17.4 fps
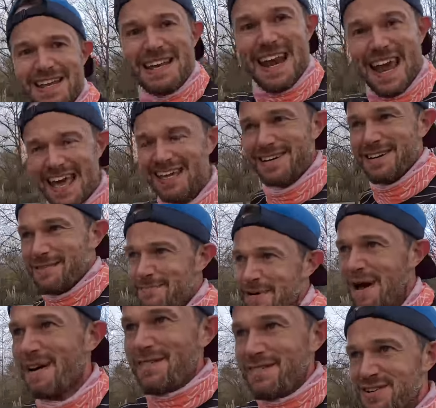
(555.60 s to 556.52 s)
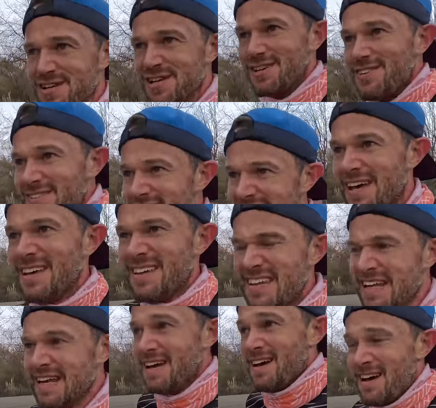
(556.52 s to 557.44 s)
knackered pair of shoes.
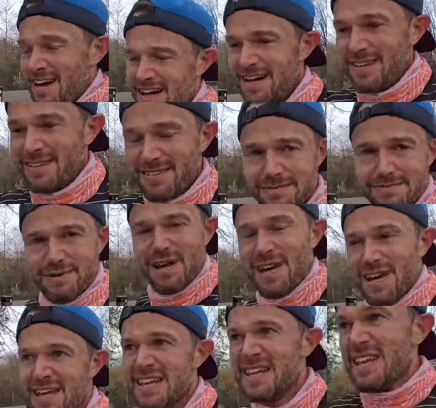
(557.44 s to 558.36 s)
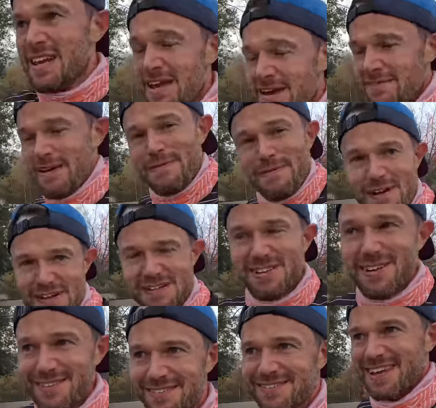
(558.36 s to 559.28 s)
Some
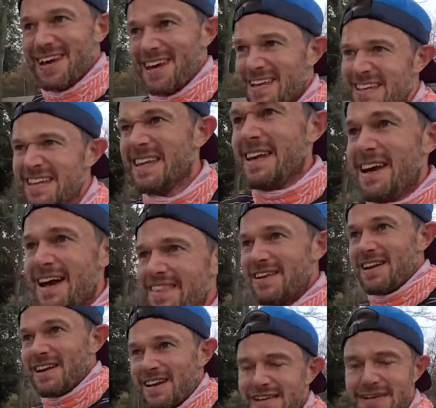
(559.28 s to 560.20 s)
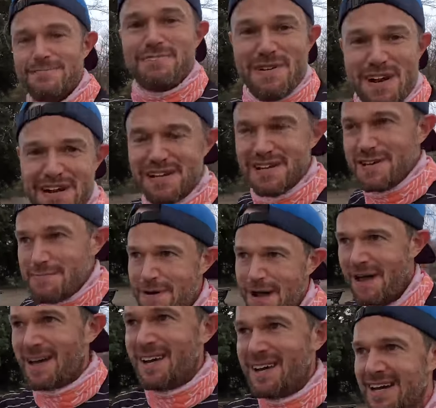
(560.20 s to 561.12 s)
Vaporfly 2s and then like a brand new
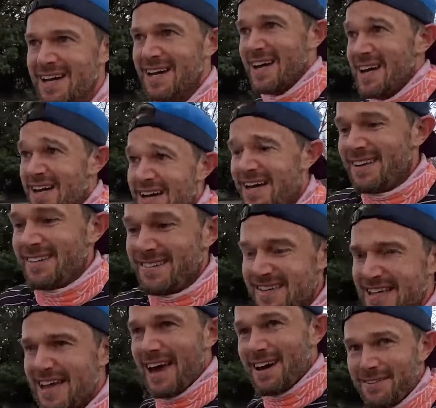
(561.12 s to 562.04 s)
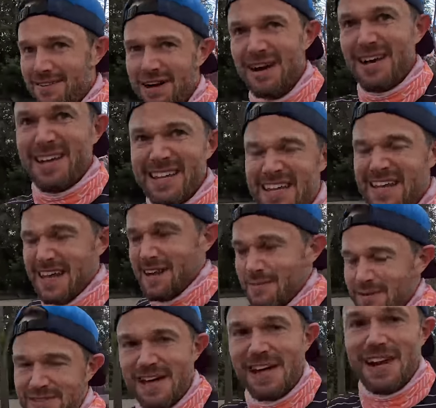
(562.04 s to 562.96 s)
pair and see how
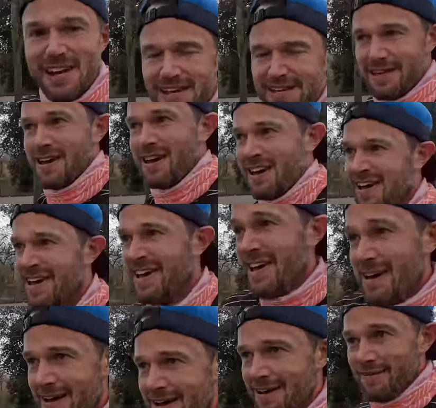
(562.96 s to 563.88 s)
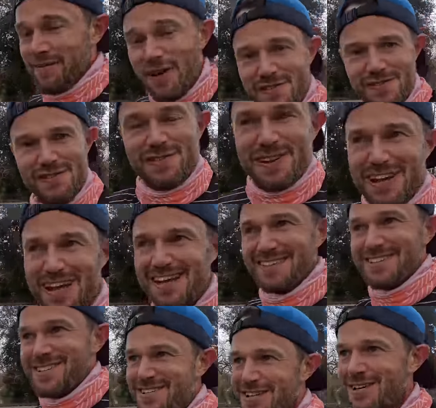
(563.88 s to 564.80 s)
what they're like
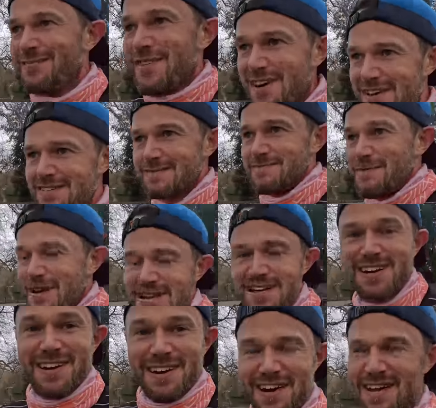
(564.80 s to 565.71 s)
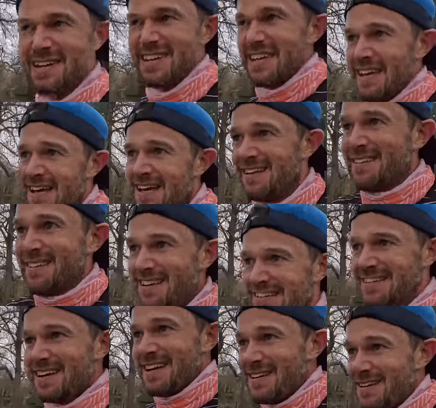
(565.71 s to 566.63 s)
500Ks in a shoe versus brand new. So
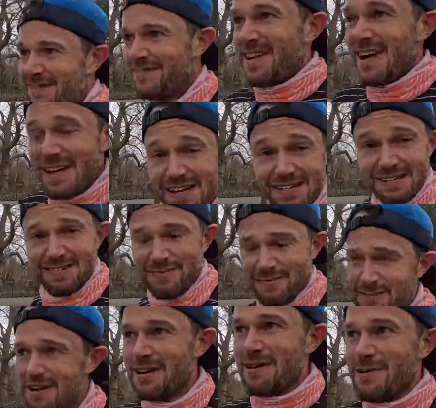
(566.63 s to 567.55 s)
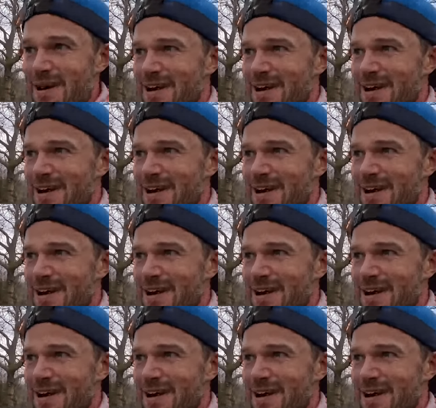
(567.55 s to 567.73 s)
stay tuned for that, go and subscribe,